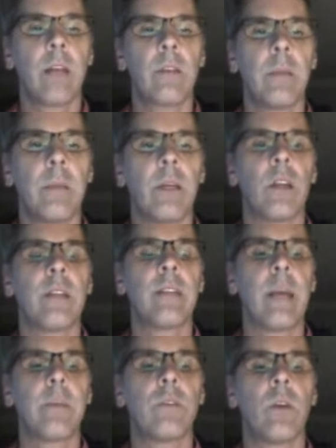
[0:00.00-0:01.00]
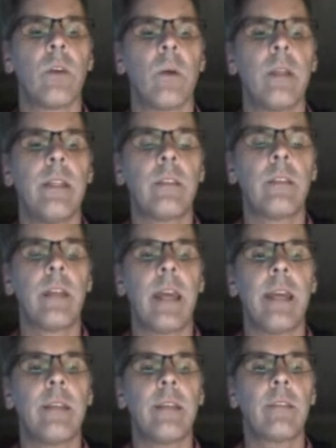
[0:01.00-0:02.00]
be a good example. So in this
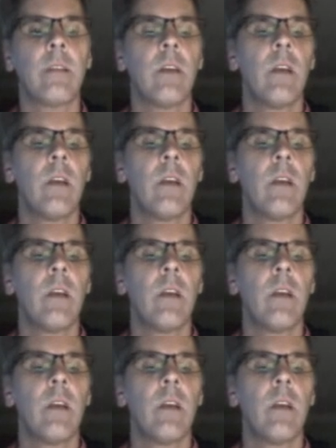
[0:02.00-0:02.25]
case,